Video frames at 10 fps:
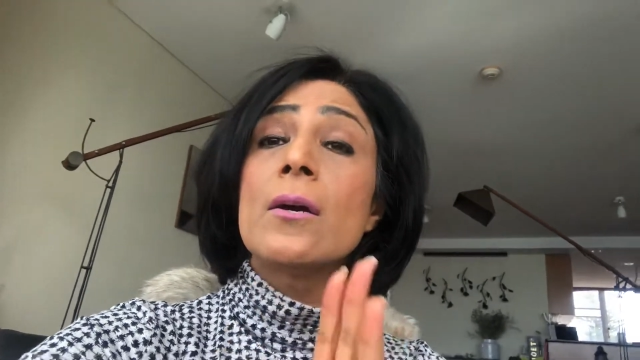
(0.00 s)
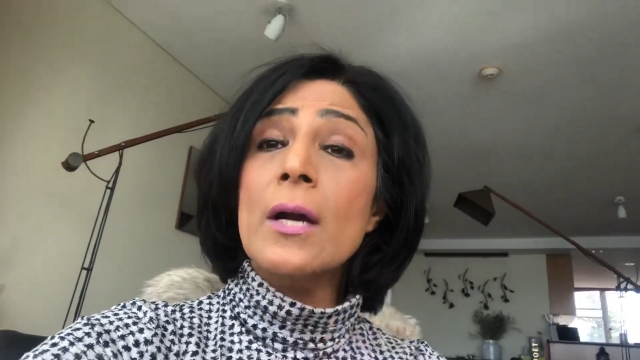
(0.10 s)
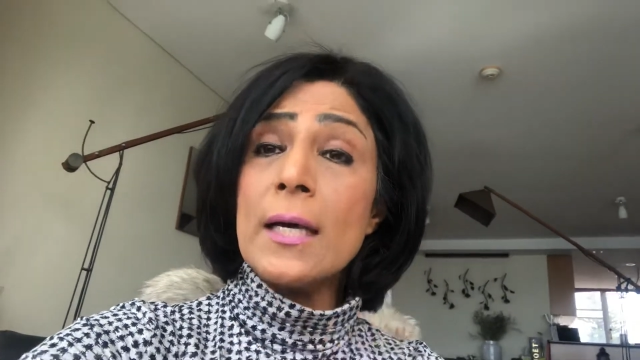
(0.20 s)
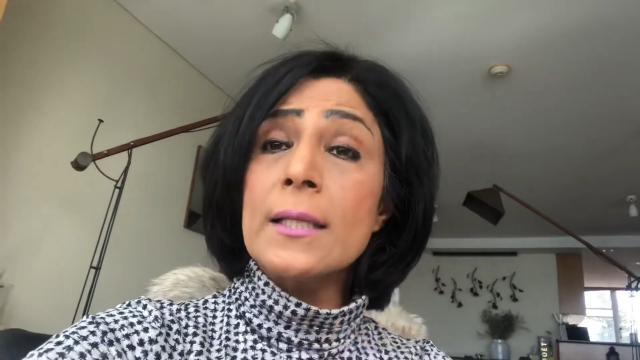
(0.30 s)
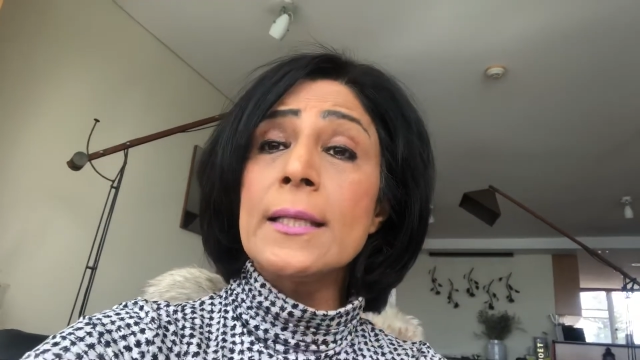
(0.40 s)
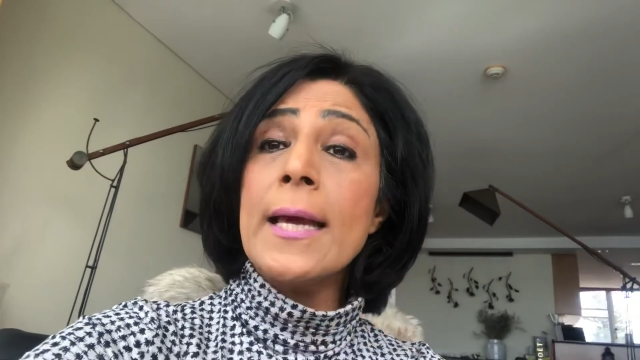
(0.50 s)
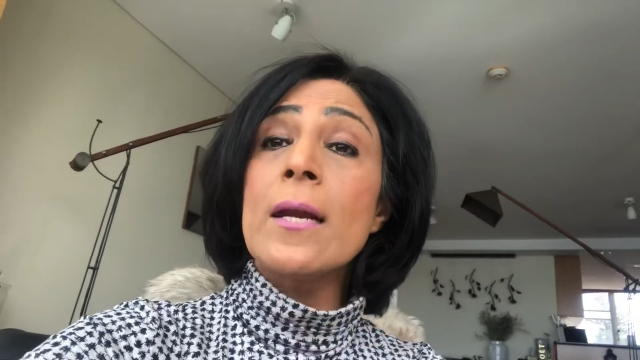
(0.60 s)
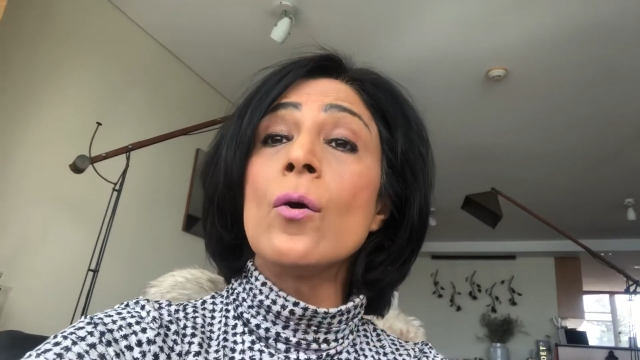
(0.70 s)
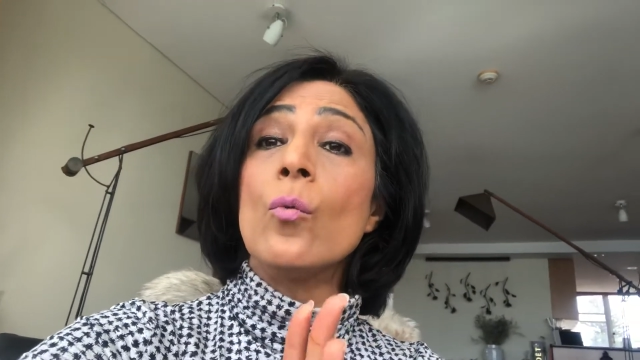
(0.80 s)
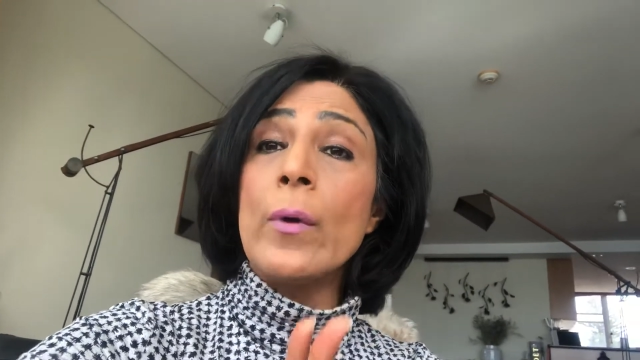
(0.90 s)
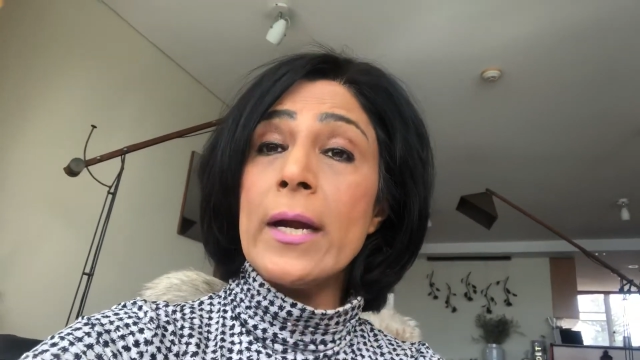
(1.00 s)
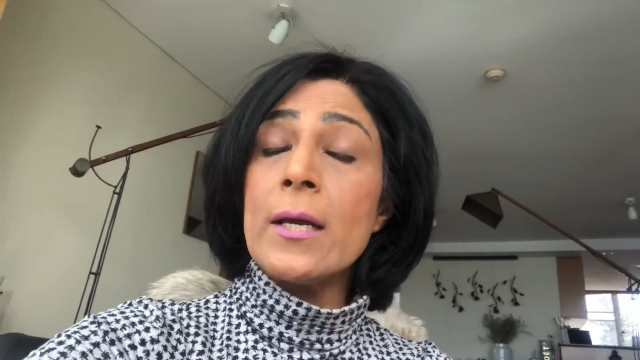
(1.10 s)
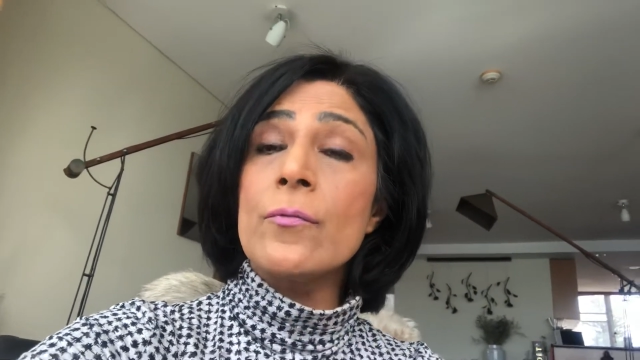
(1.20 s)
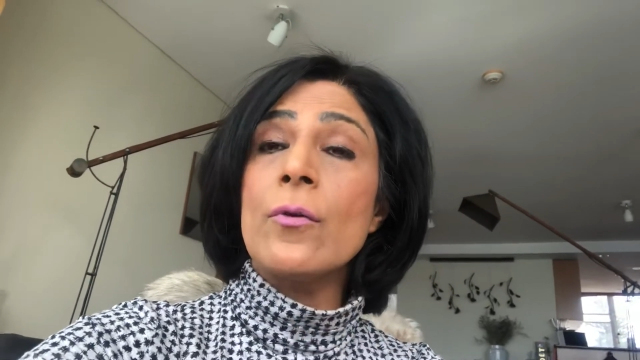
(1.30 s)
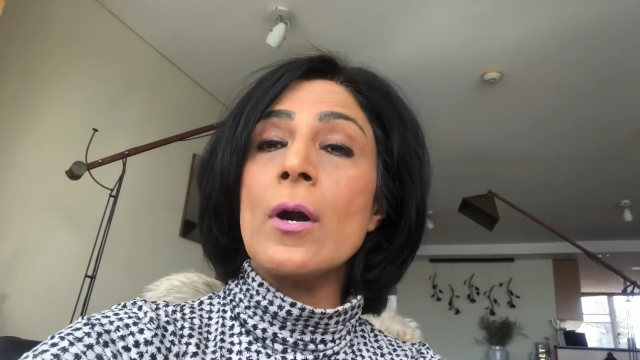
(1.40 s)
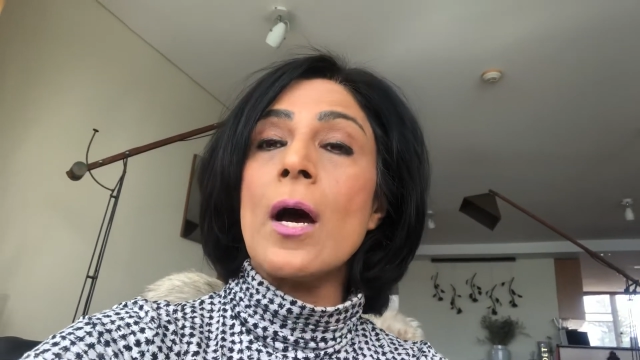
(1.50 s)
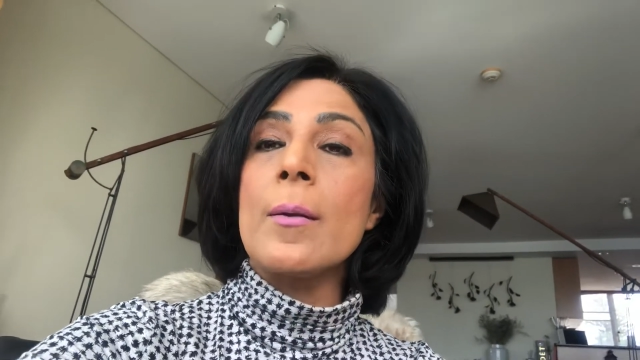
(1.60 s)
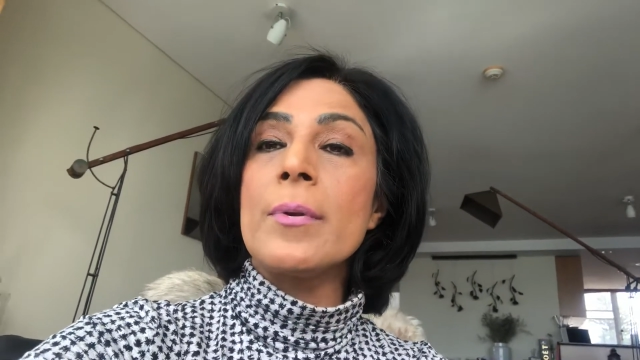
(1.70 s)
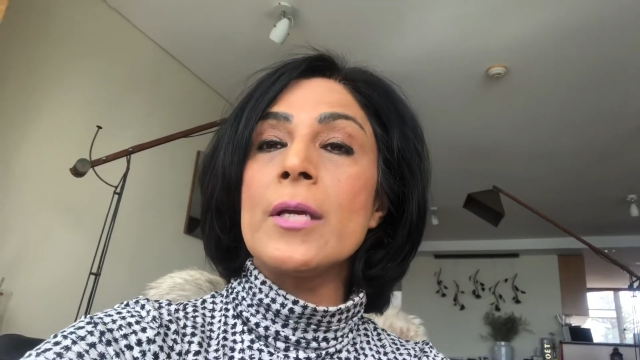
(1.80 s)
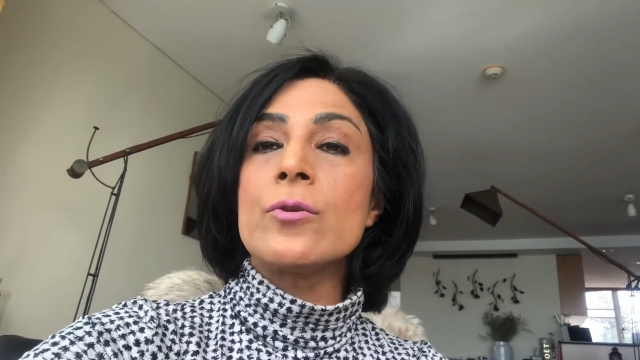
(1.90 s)
rather than waiting for
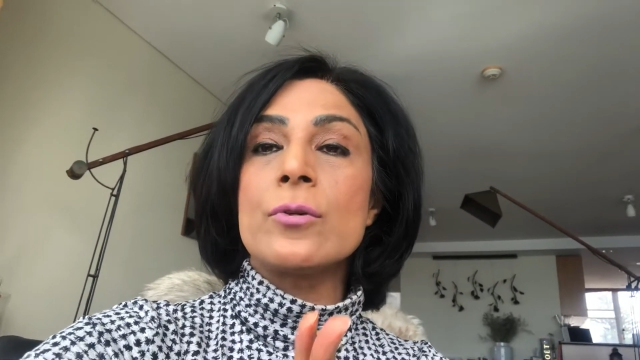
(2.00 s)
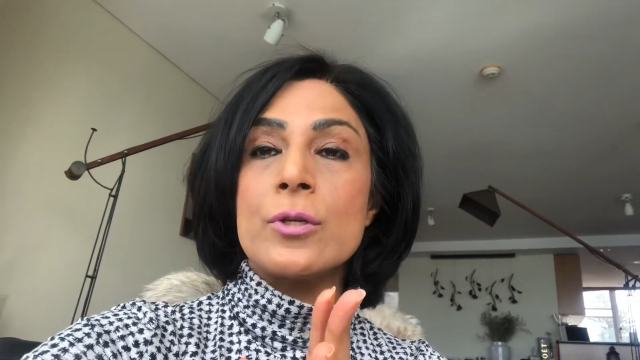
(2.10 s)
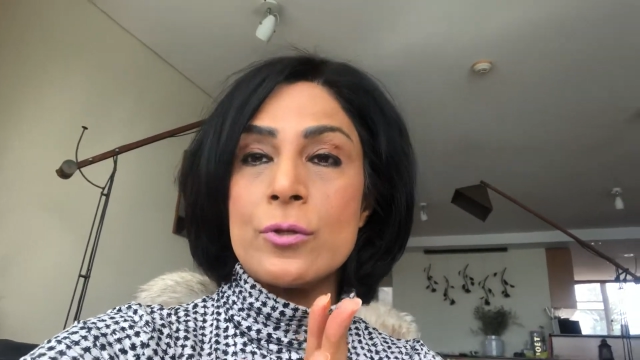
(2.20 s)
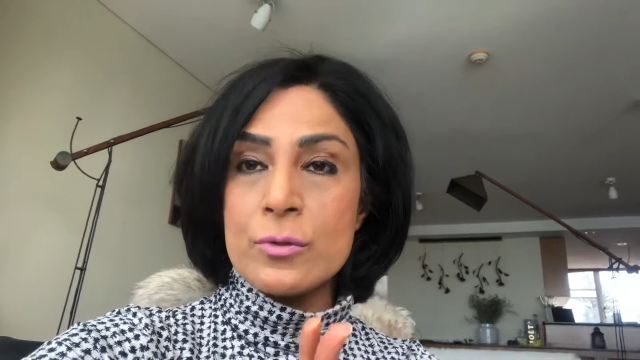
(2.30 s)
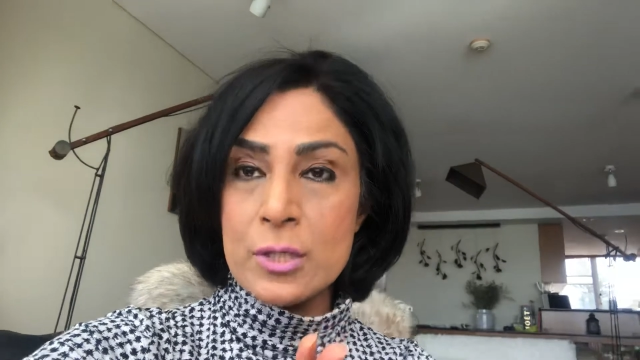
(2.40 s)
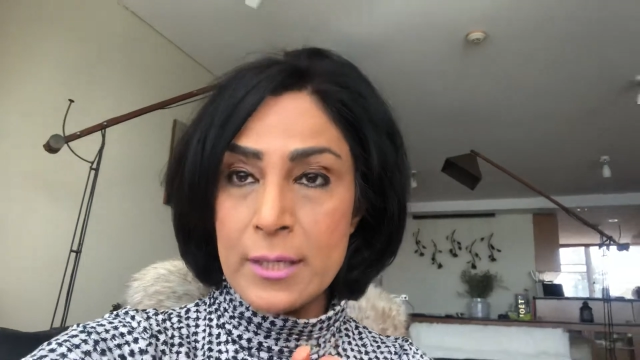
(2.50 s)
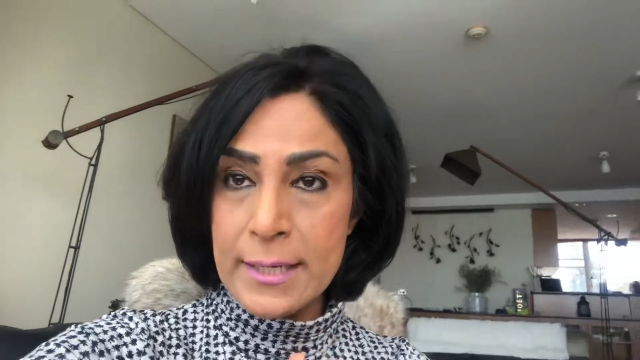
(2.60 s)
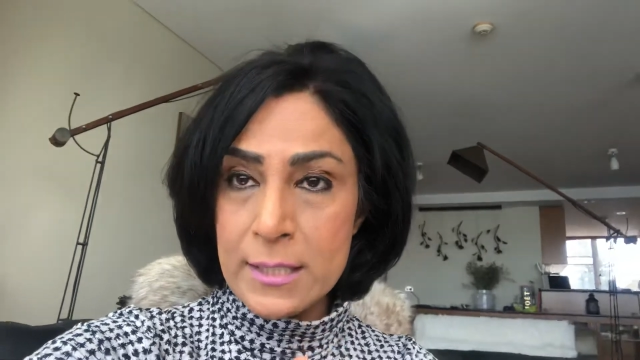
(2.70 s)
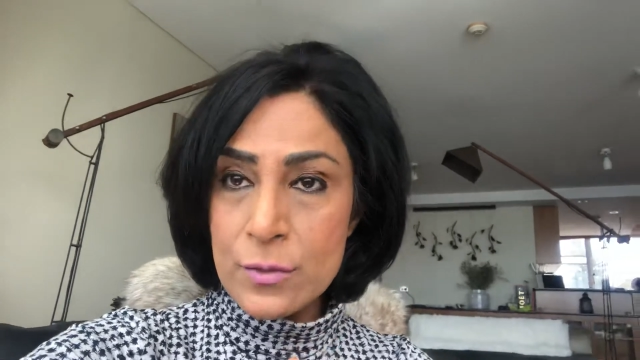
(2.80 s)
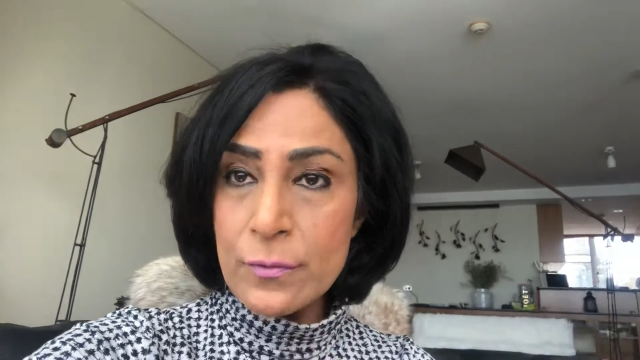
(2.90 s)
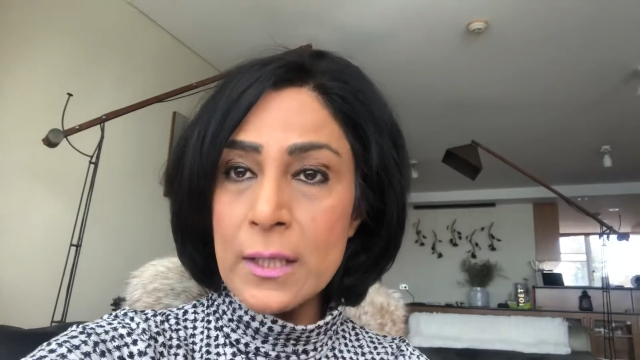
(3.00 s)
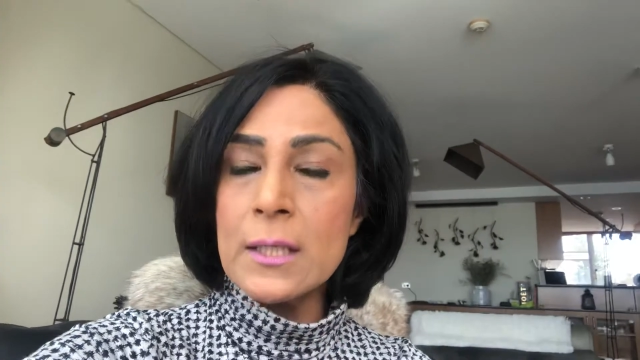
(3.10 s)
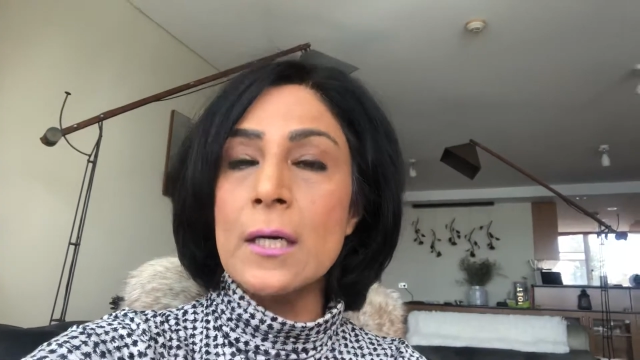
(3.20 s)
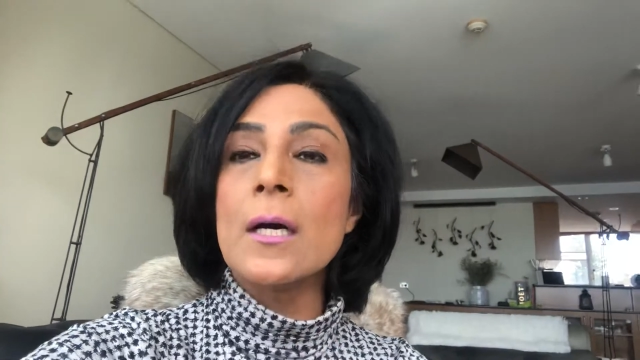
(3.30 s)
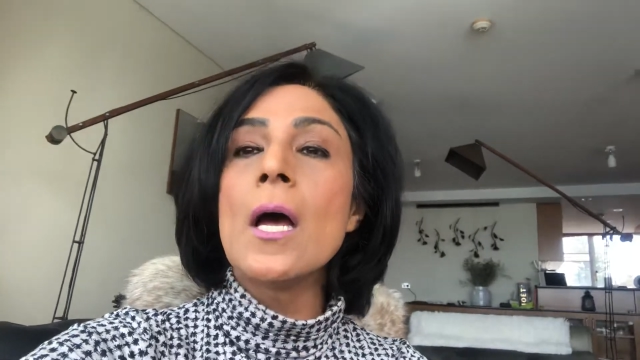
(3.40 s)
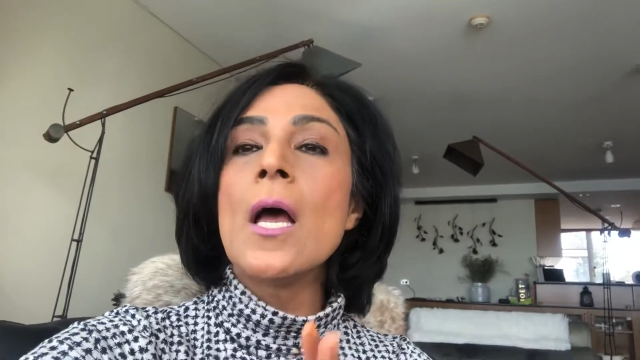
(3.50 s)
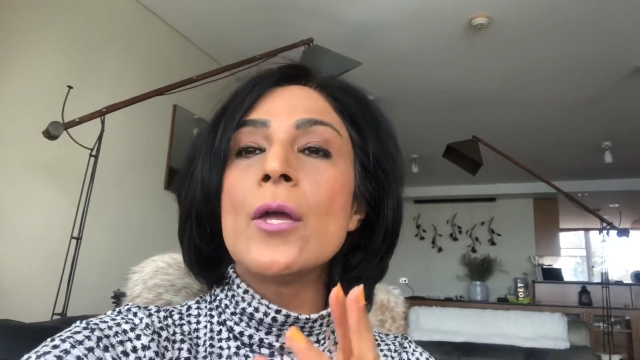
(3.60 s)
RBA to reduce the rates further,